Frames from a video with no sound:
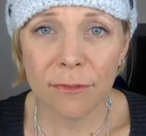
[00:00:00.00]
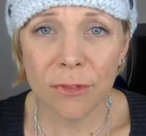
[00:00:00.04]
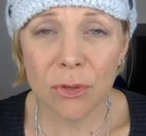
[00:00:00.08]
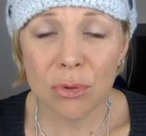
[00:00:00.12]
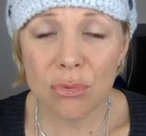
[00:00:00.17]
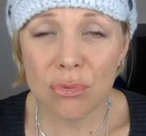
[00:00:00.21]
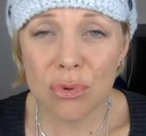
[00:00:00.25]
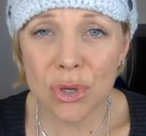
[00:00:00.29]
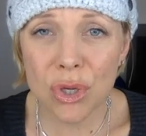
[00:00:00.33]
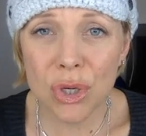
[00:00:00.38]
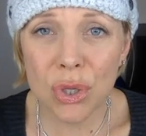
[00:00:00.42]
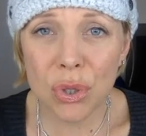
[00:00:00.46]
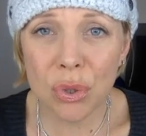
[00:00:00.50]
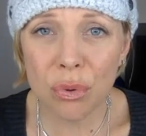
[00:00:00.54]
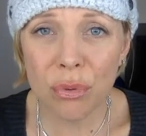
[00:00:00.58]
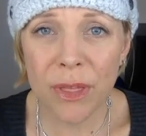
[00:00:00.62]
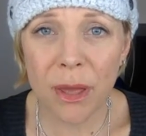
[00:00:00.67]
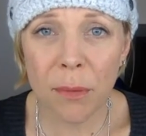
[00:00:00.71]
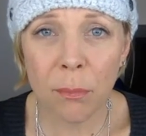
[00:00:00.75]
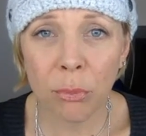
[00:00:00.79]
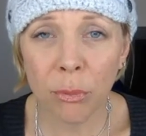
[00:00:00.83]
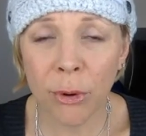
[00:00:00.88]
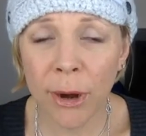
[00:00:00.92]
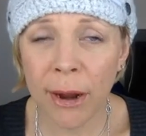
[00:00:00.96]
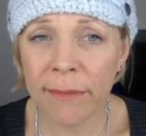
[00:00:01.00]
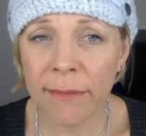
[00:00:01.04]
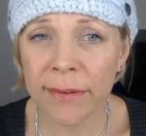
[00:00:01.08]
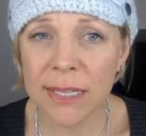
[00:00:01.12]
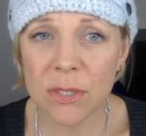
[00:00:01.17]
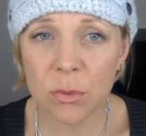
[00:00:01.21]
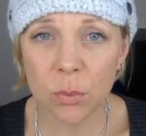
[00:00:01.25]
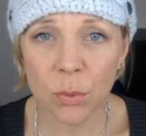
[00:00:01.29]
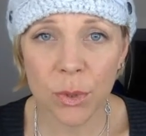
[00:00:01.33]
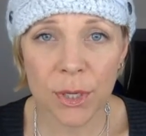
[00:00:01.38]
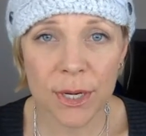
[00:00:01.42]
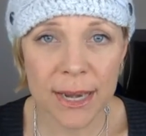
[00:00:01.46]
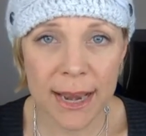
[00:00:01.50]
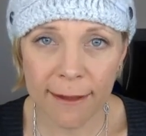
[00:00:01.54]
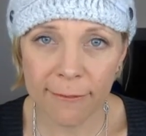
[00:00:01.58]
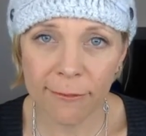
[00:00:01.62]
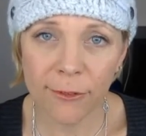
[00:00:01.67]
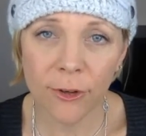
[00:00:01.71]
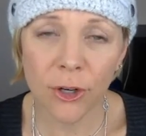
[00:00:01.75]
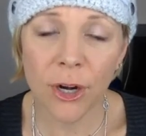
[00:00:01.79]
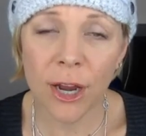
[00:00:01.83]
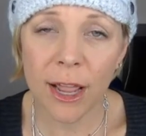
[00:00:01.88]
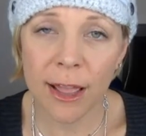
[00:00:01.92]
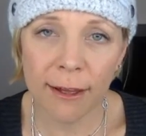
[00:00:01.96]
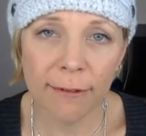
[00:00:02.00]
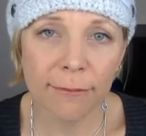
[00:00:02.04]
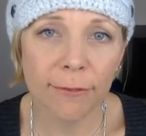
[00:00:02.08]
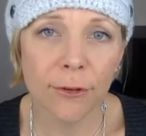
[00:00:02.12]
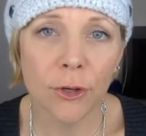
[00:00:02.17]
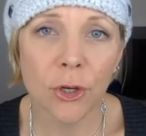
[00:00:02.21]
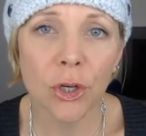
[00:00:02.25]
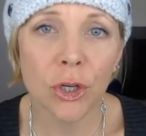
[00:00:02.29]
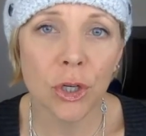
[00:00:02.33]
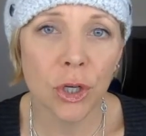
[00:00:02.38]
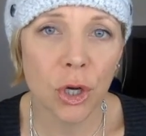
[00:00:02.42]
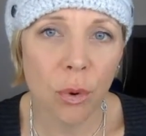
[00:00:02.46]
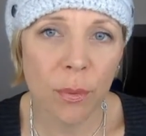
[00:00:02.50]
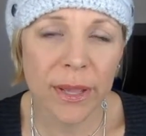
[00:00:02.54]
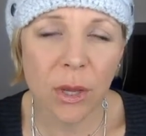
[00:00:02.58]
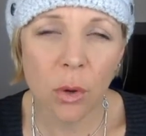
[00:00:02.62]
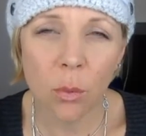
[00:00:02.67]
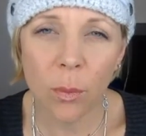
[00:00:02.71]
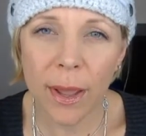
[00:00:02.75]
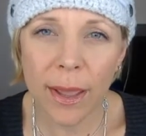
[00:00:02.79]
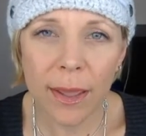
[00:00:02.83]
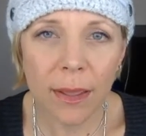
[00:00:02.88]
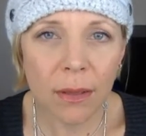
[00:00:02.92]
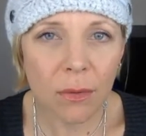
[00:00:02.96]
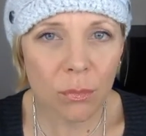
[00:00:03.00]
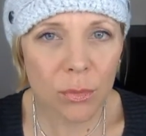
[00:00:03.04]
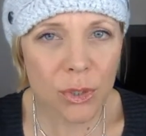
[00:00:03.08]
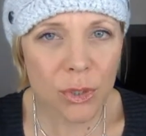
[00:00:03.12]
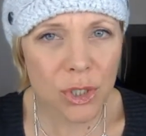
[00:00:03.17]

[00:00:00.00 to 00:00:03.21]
If you knew that brownies were never ever going away,